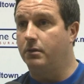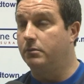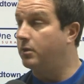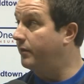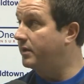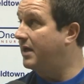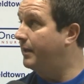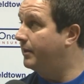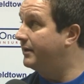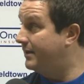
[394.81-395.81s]
on the
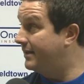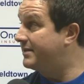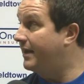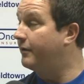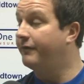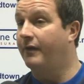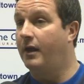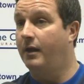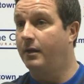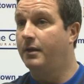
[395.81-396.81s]
table instead of
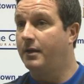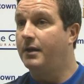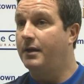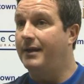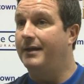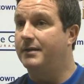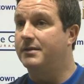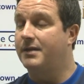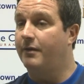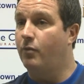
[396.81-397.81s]

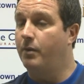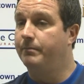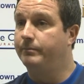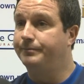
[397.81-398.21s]
1.